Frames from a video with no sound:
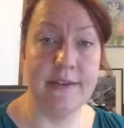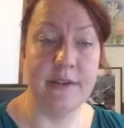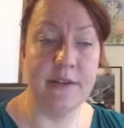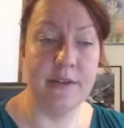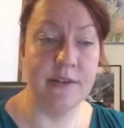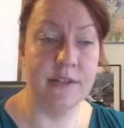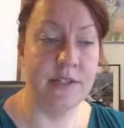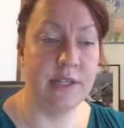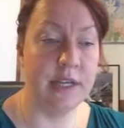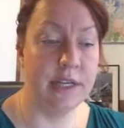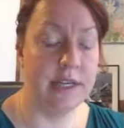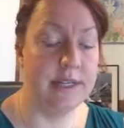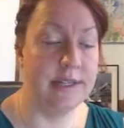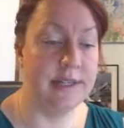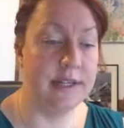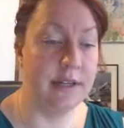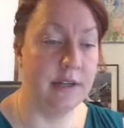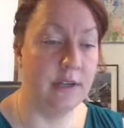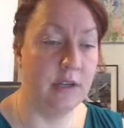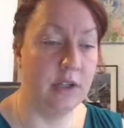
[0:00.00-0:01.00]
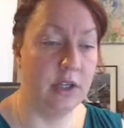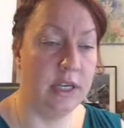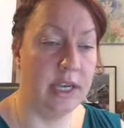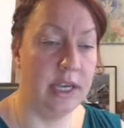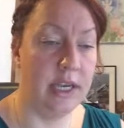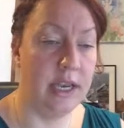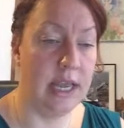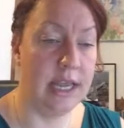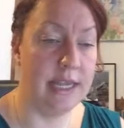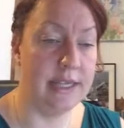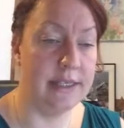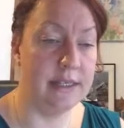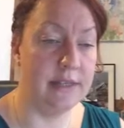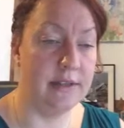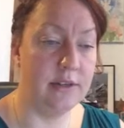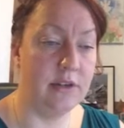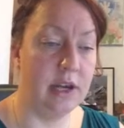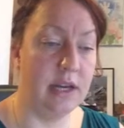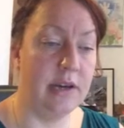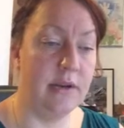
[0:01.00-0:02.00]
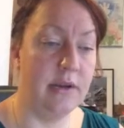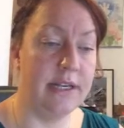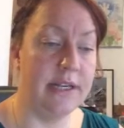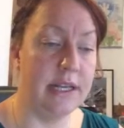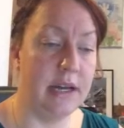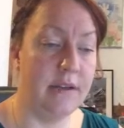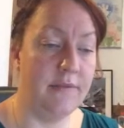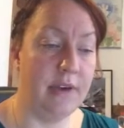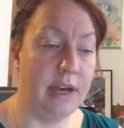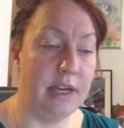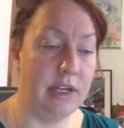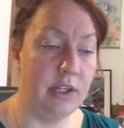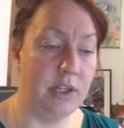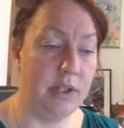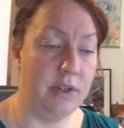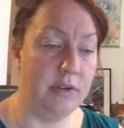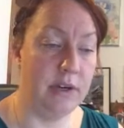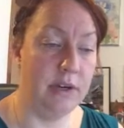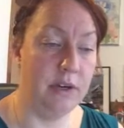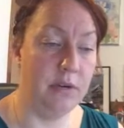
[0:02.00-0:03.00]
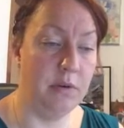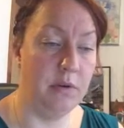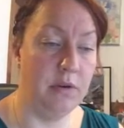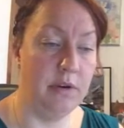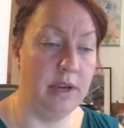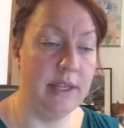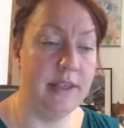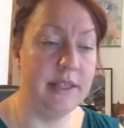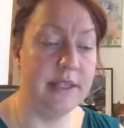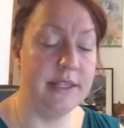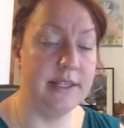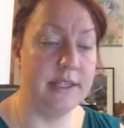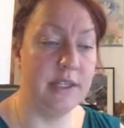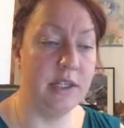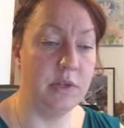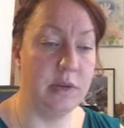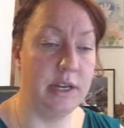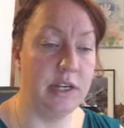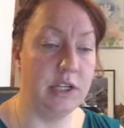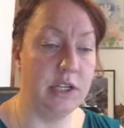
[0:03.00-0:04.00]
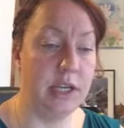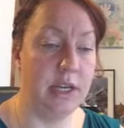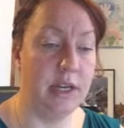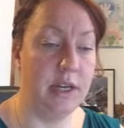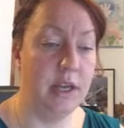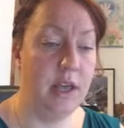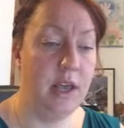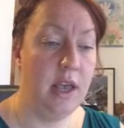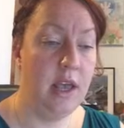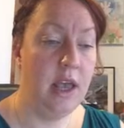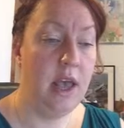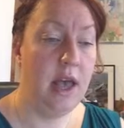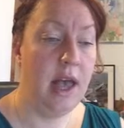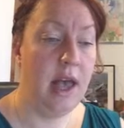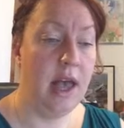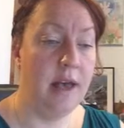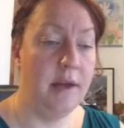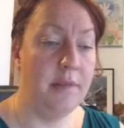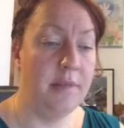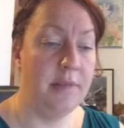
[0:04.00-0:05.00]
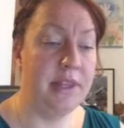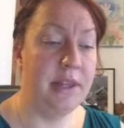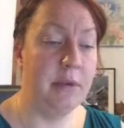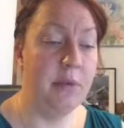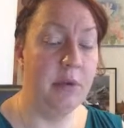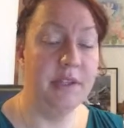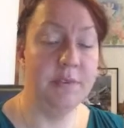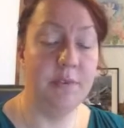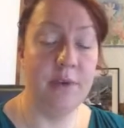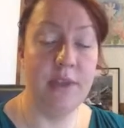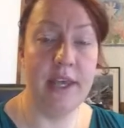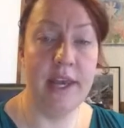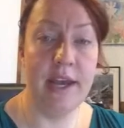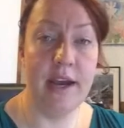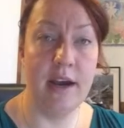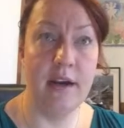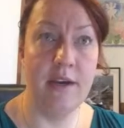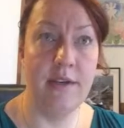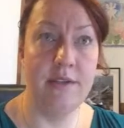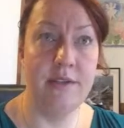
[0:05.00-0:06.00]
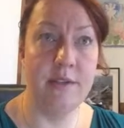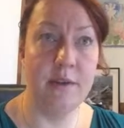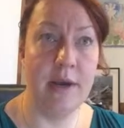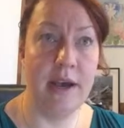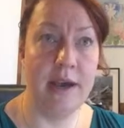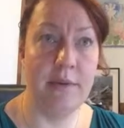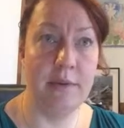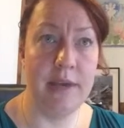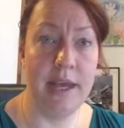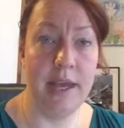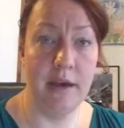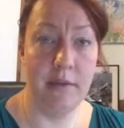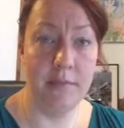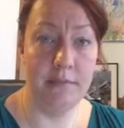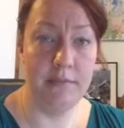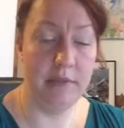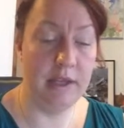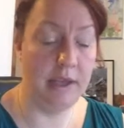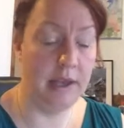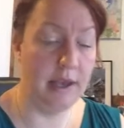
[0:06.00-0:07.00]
There's studies that look at ACE and try to identify children who are in this situation. But then once we're there, so how do we help?